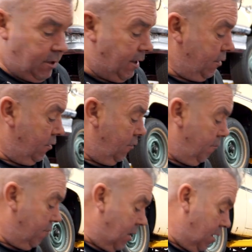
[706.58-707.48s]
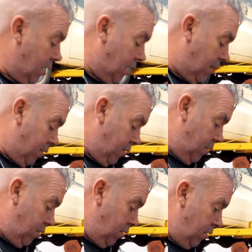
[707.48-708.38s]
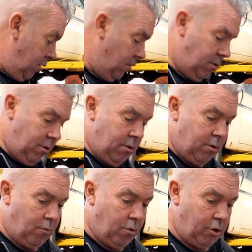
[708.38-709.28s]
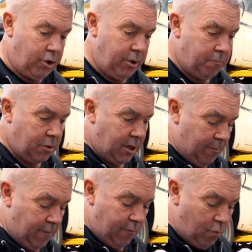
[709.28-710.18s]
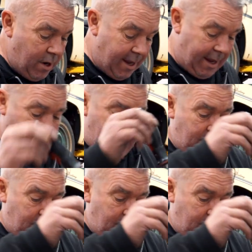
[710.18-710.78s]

and you mark up what shims come off of where.